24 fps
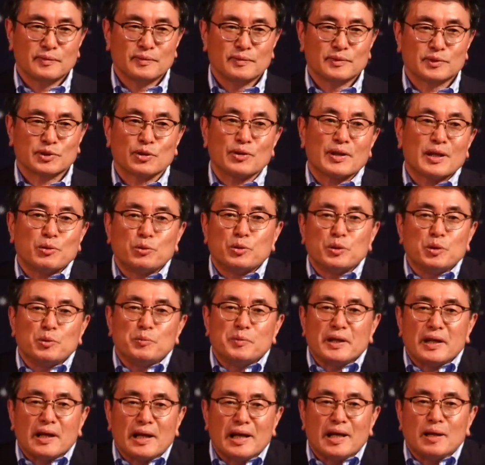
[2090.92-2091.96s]
so that we'll
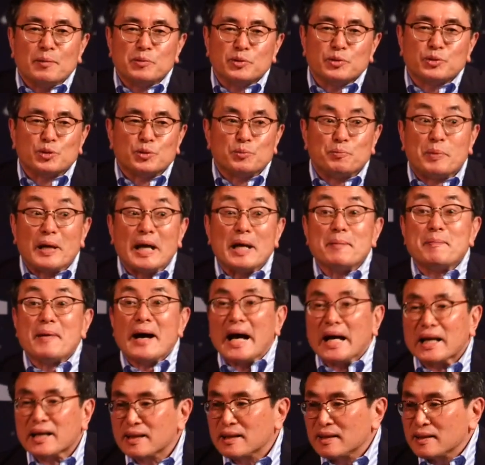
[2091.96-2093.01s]
be able to pay
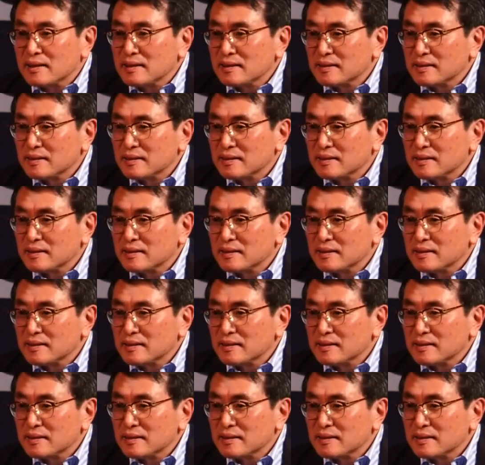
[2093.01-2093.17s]
back.